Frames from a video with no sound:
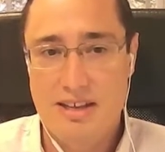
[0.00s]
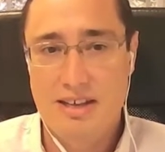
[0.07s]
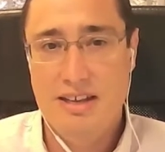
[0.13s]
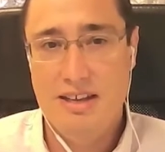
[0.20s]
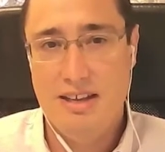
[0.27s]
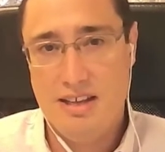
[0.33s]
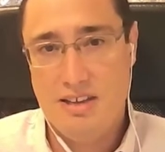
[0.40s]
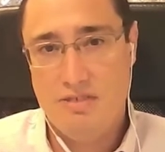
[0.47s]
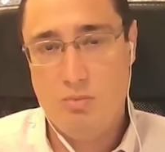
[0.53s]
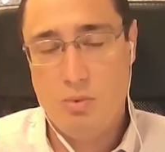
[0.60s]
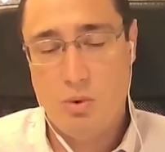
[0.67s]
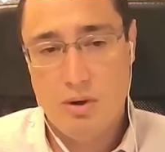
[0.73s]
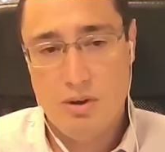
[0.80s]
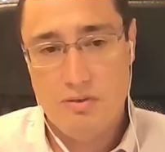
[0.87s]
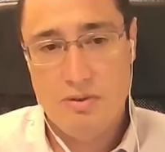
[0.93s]
and give
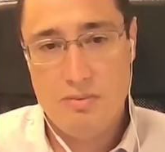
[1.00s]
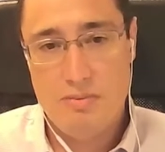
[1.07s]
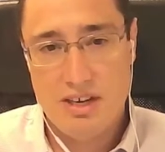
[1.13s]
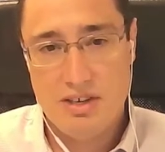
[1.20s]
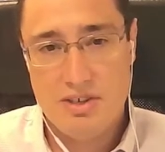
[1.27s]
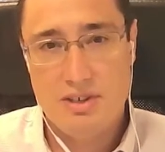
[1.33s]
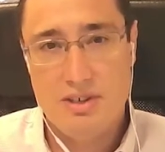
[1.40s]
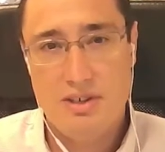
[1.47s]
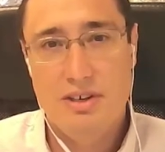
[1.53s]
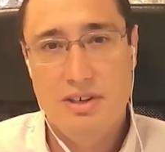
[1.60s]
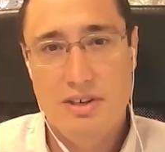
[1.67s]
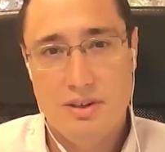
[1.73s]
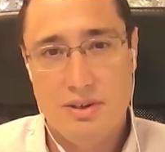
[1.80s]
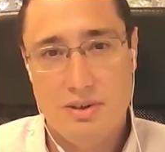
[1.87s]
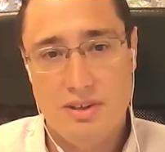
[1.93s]
more information
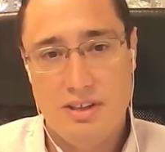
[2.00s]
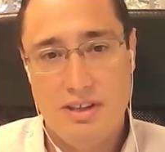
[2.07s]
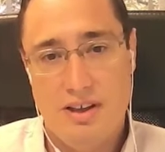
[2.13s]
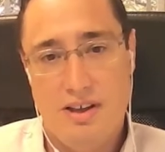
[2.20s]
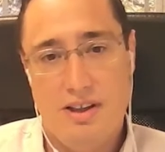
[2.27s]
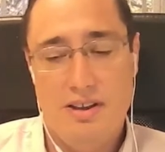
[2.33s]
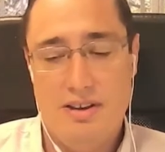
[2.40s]
early on